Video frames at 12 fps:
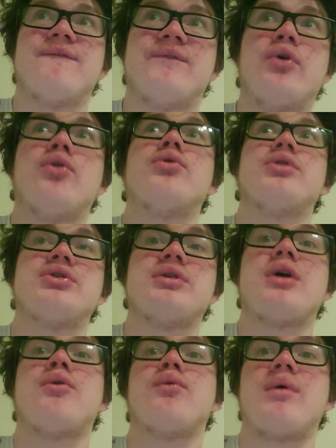for,
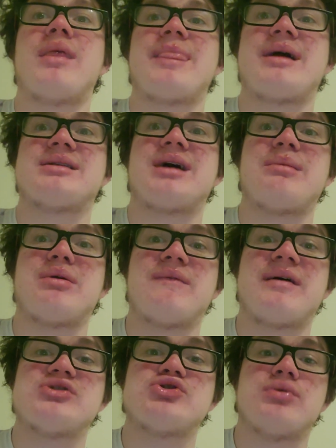when that time
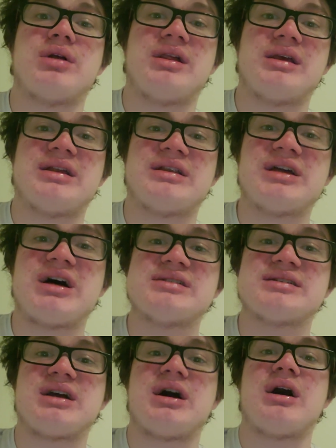eventually
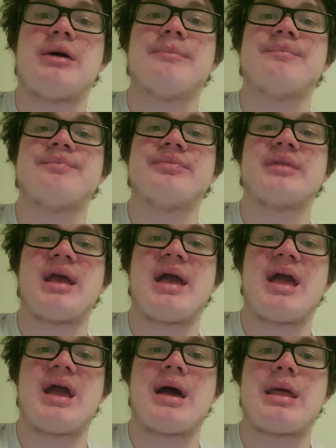does come,
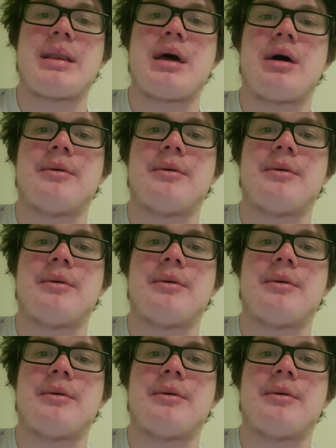and